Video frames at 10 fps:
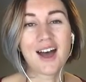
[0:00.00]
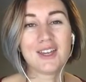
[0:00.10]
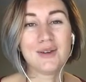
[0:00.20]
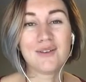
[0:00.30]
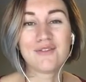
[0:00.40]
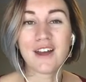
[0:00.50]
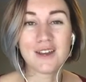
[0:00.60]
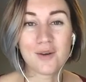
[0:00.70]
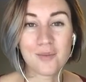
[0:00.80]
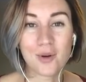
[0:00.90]
You can find
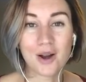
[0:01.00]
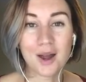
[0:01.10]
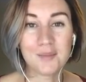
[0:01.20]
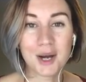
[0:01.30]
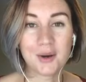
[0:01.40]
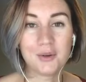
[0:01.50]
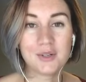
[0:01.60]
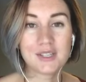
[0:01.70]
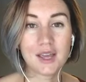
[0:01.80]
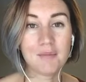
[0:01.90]
out more
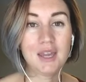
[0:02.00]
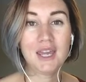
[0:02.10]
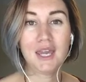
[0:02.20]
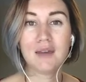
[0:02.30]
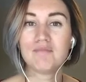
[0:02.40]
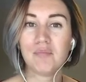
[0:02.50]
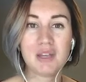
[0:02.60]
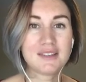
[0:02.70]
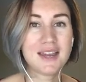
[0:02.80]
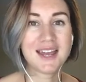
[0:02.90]
about me,
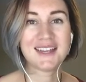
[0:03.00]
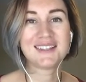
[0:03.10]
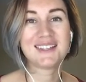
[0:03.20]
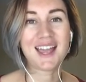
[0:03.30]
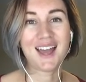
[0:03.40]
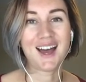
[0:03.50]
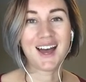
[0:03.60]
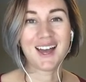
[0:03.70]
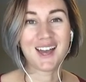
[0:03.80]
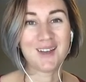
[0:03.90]
business,
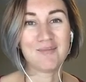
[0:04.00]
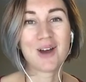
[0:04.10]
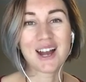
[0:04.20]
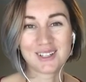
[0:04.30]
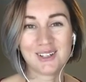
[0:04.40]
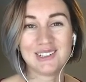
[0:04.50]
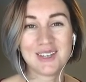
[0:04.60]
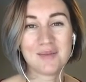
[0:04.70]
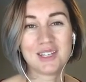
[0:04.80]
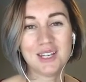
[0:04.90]
and practical
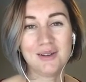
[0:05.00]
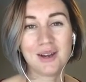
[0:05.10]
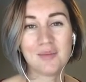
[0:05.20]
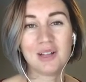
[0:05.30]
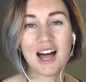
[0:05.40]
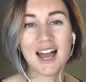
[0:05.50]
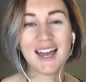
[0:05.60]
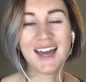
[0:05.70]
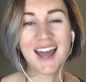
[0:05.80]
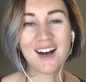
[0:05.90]
tips that you can apply at